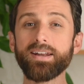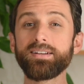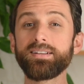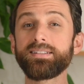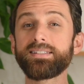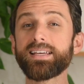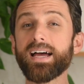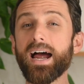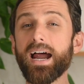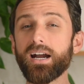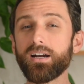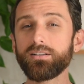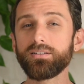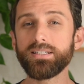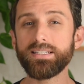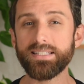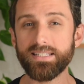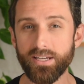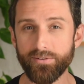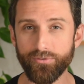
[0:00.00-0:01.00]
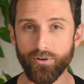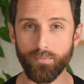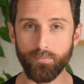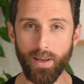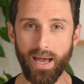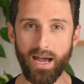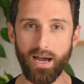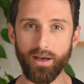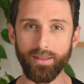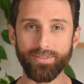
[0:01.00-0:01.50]
entirely different
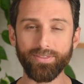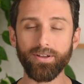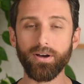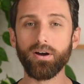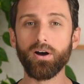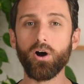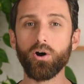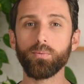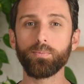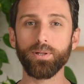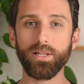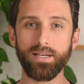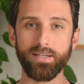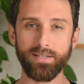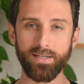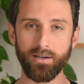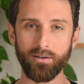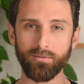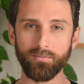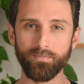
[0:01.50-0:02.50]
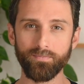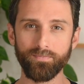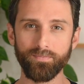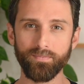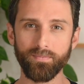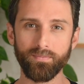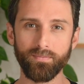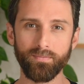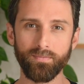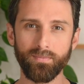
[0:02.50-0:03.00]
path all planned out.
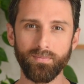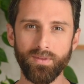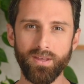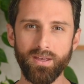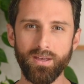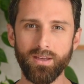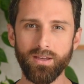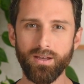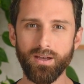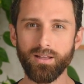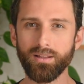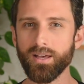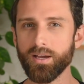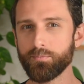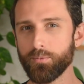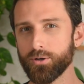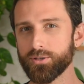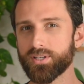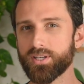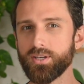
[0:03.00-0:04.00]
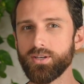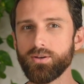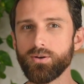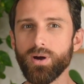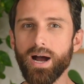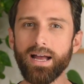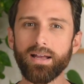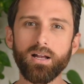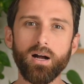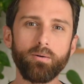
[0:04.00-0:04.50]
Like most of you,
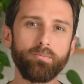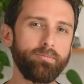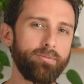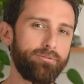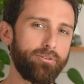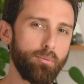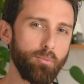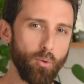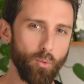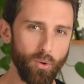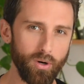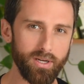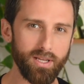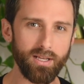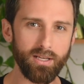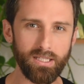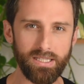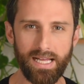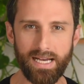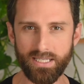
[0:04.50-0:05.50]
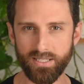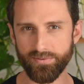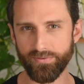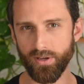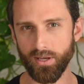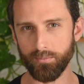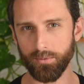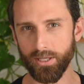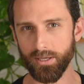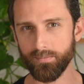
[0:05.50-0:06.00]
I come from a working class
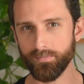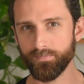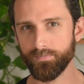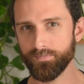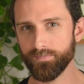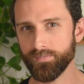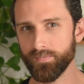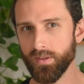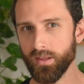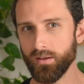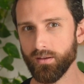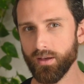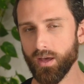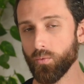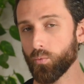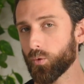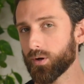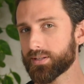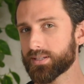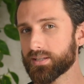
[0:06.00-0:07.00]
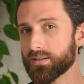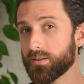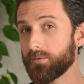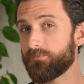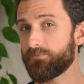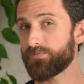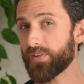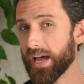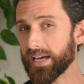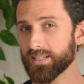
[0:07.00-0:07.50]
family. And what's the
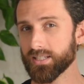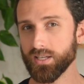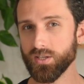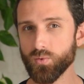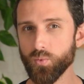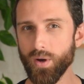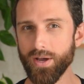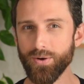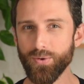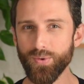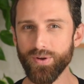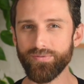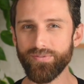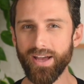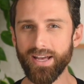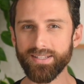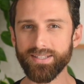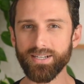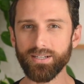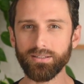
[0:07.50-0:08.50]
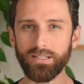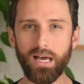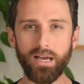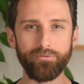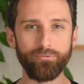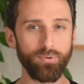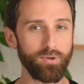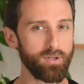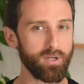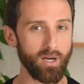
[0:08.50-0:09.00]
fastest way to advance your life
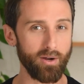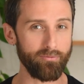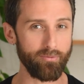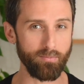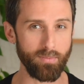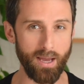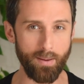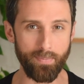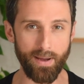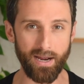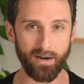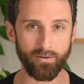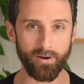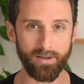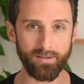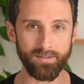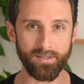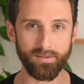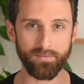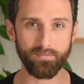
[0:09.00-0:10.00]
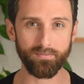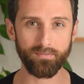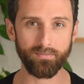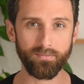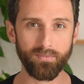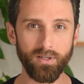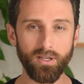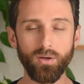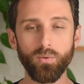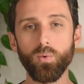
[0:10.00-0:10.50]
when you come from that background?
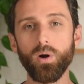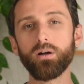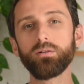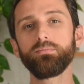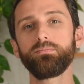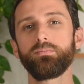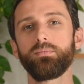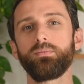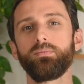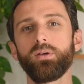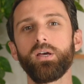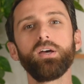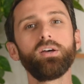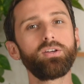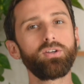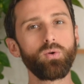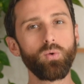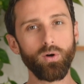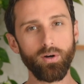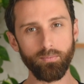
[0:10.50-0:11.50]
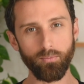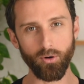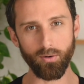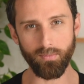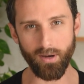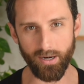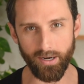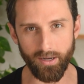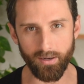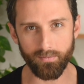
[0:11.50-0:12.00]
Well, you earn more
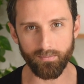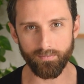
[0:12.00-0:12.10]
money.